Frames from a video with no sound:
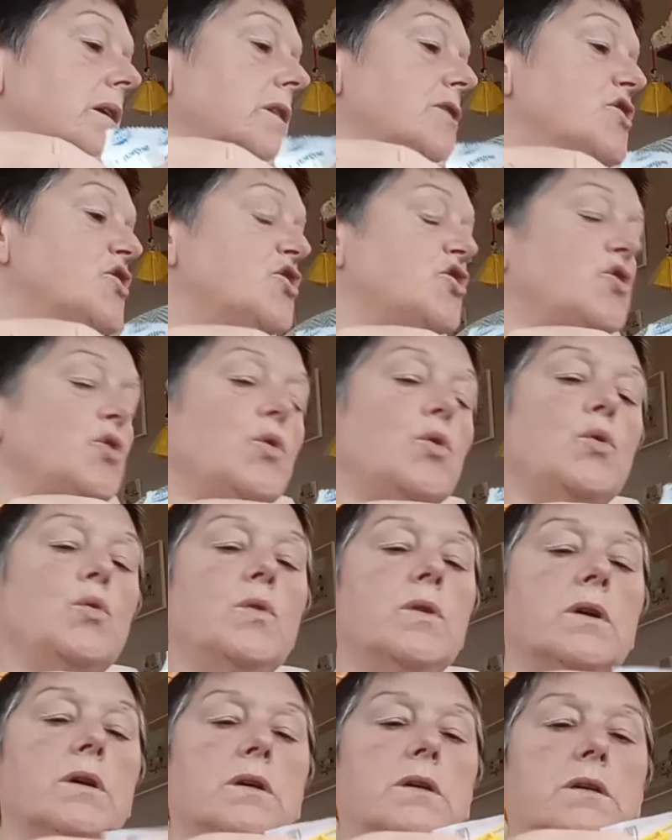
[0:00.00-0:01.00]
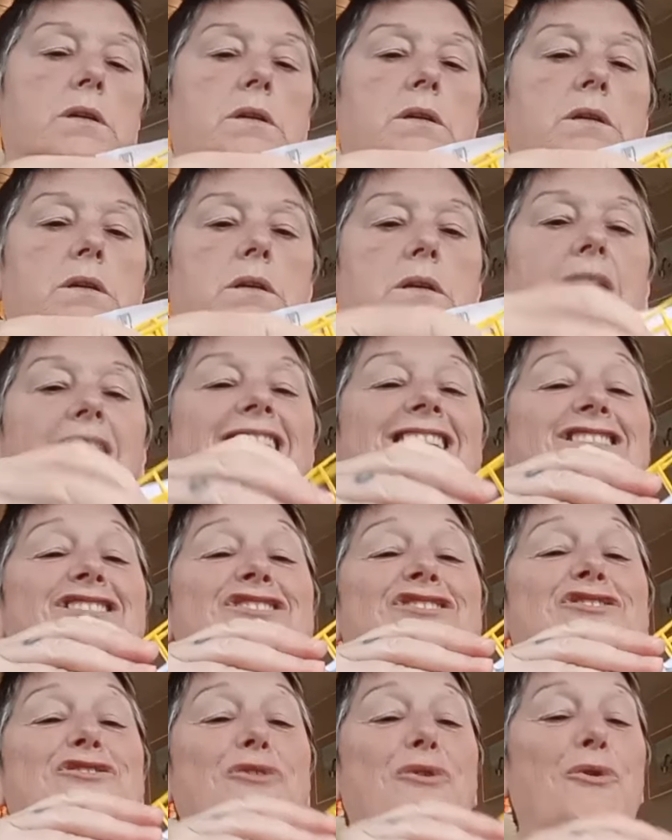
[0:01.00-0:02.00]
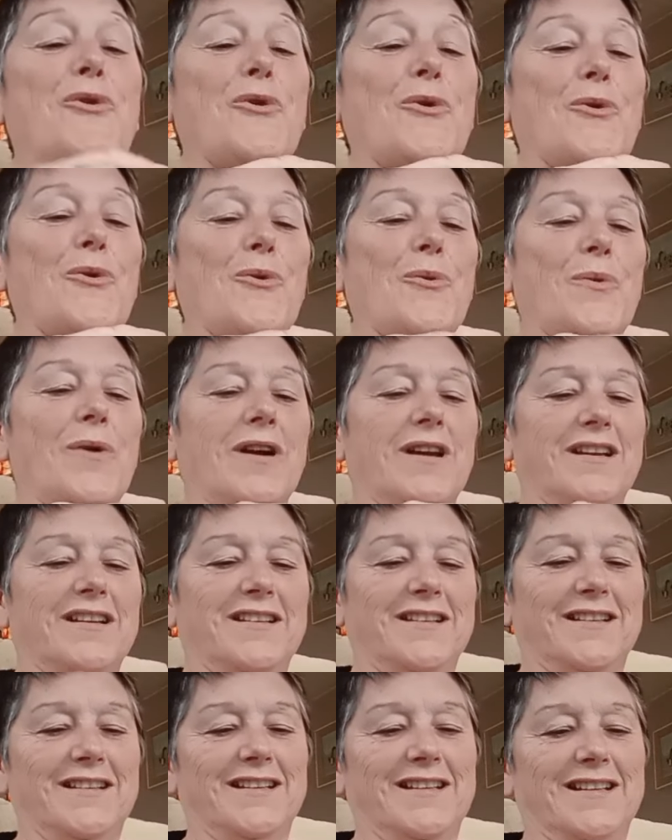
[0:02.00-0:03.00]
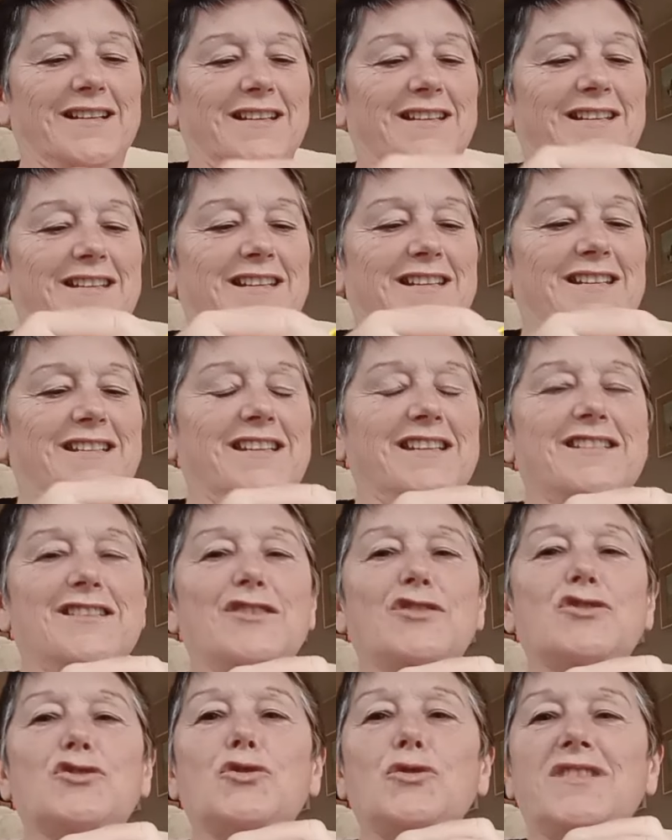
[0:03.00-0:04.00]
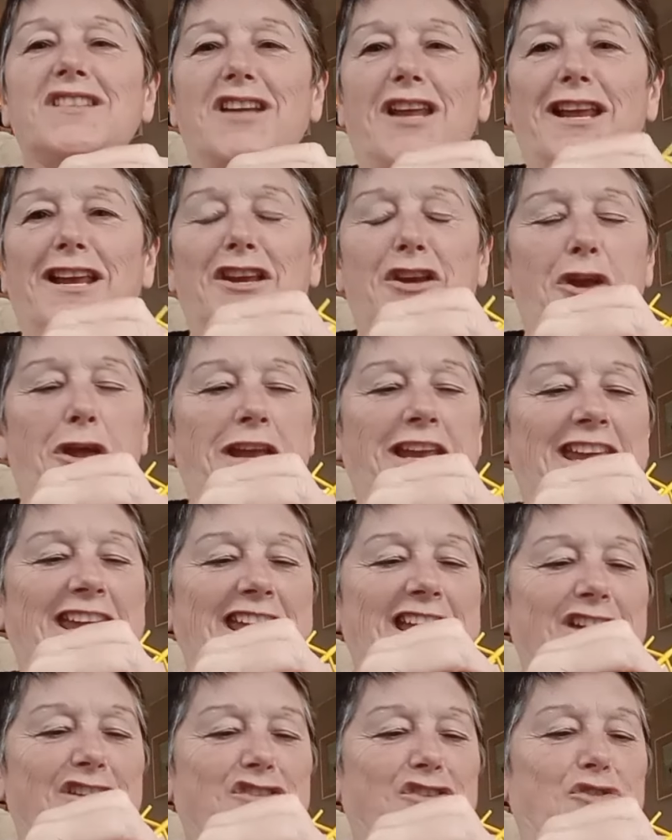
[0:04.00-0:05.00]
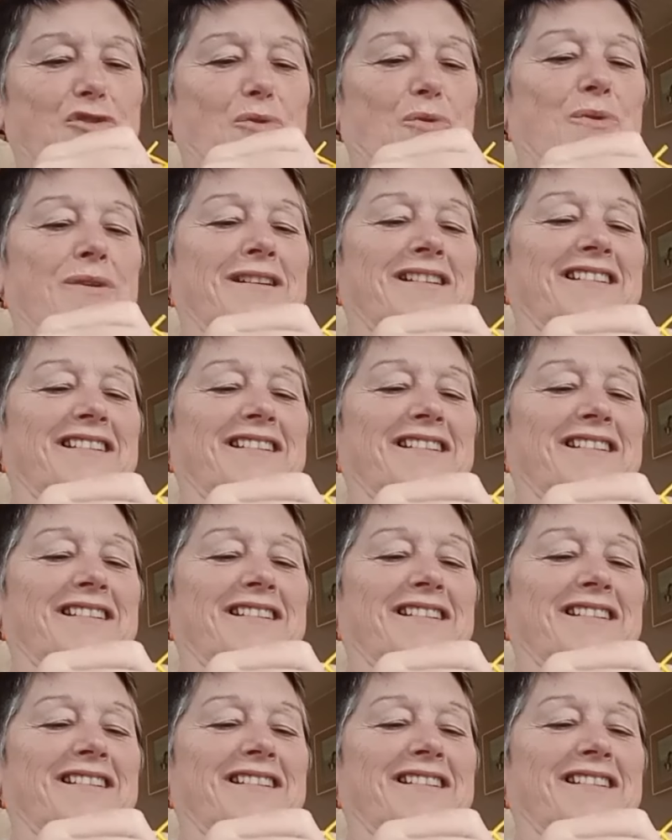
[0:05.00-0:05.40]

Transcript: Stool. A stool. This is just like an IKEA stool.